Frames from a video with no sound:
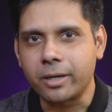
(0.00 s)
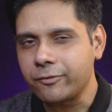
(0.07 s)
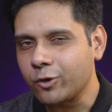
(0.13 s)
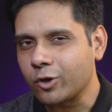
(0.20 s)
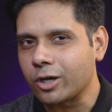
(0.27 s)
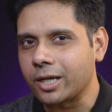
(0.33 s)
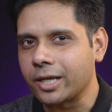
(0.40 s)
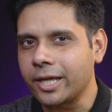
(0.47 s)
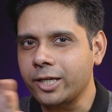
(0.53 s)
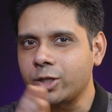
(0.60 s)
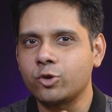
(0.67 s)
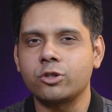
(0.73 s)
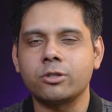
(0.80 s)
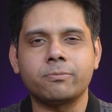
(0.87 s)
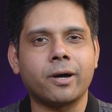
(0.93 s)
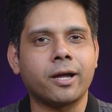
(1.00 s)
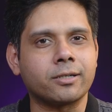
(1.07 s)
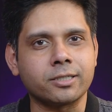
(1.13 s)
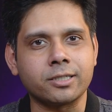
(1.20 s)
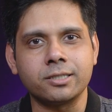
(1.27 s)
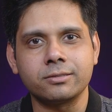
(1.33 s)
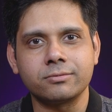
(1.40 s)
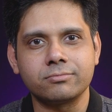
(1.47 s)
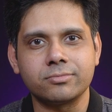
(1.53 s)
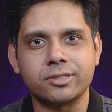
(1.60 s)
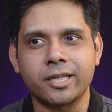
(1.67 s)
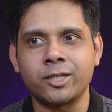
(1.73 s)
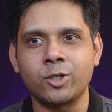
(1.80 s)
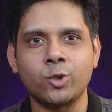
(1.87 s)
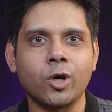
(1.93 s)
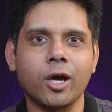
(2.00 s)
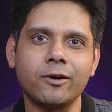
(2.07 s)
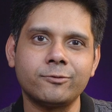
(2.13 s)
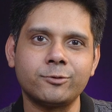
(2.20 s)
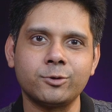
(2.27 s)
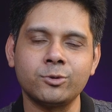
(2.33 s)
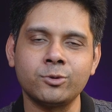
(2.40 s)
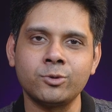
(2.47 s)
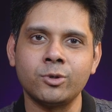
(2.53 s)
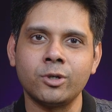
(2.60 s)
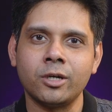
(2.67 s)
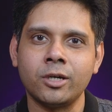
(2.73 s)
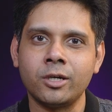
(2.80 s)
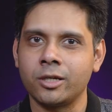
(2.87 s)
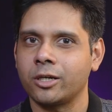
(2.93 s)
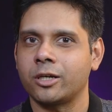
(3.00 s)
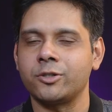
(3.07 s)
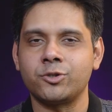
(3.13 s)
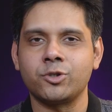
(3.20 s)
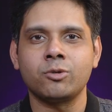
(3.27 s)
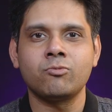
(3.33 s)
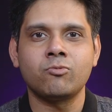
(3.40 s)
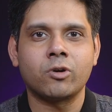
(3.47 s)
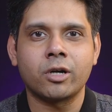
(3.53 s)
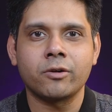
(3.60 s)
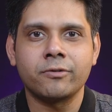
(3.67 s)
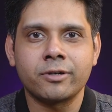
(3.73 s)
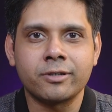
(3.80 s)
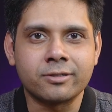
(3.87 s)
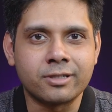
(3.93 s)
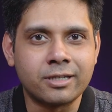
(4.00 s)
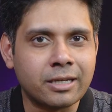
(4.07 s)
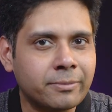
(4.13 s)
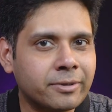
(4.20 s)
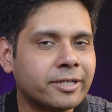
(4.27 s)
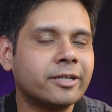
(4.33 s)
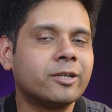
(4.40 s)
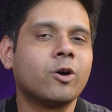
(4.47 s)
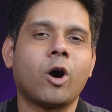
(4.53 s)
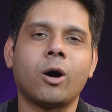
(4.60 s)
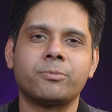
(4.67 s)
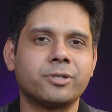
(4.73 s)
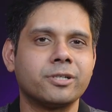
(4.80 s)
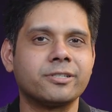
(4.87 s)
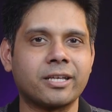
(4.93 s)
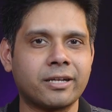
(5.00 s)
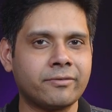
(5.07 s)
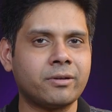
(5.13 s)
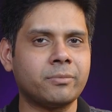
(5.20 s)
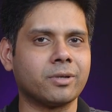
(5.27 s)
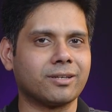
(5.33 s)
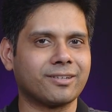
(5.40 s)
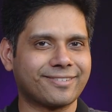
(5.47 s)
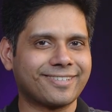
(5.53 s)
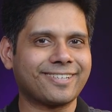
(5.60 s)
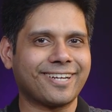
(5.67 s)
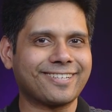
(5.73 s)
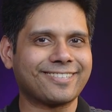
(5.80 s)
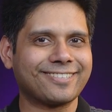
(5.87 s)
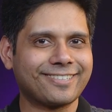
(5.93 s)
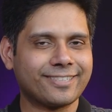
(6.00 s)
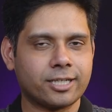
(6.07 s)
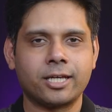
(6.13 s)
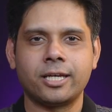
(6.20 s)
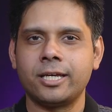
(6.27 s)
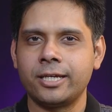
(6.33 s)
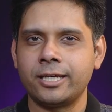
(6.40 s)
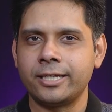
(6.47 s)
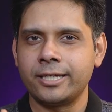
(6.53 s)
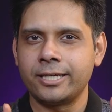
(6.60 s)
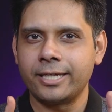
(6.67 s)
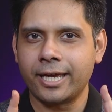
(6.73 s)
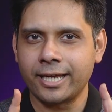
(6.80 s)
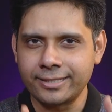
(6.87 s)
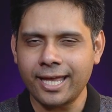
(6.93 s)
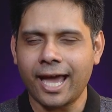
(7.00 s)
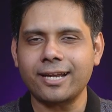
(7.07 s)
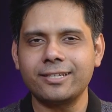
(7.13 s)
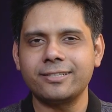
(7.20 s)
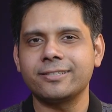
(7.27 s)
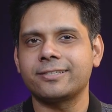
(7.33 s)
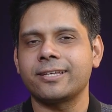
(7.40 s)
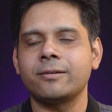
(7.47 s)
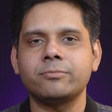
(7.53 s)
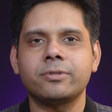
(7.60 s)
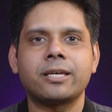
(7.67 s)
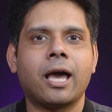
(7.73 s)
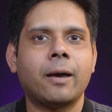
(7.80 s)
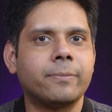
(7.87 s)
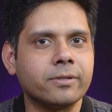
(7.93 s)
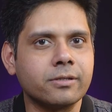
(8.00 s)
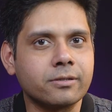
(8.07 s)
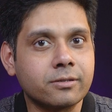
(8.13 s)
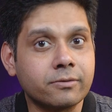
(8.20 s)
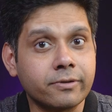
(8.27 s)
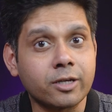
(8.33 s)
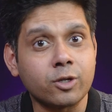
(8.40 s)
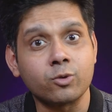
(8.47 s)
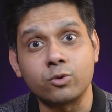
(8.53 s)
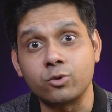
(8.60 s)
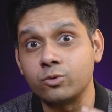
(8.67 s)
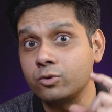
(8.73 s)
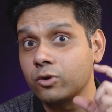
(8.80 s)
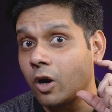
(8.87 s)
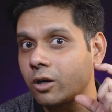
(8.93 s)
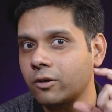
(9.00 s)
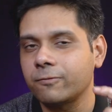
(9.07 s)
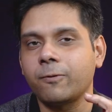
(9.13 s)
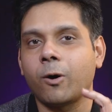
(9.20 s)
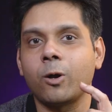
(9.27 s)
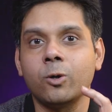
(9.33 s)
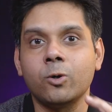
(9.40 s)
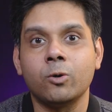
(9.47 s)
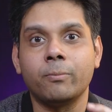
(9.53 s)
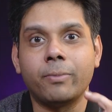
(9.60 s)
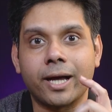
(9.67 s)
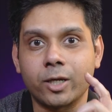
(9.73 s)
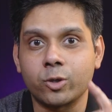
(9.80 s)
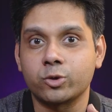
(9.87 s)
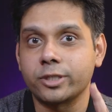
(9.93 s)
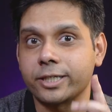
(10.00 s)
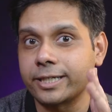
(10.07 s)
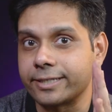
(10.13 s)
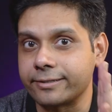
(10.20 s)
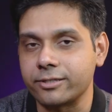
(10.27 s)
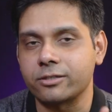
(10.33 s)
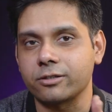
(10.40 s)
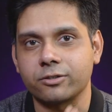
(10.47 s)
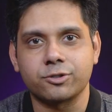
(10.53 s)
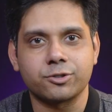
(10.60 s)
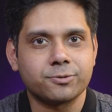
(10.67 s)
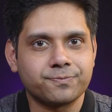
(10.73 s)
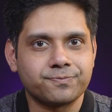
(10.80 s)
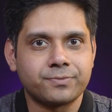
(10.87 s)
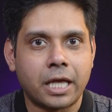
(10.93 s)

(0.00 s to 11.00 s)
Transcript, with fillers: But if you're late to the party, then you have to consume whatever is limited options are available, correct? Exactly the same thing happens when you do not follow biotech research.